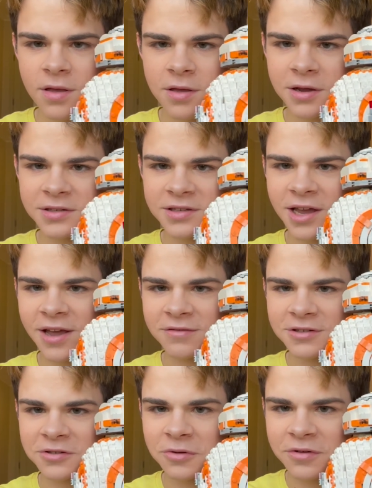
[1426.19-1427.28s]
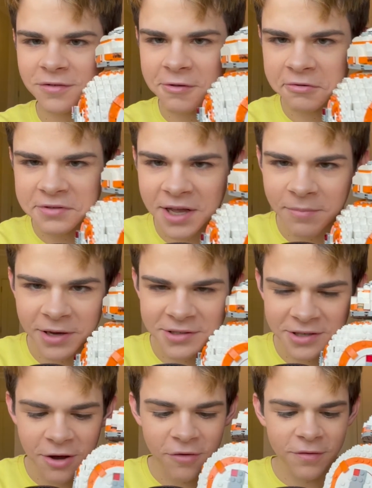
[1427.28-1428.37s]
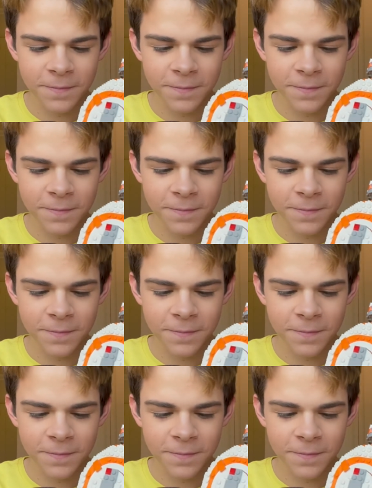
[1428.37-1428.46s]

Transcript: You see, I have to sort of close that myself.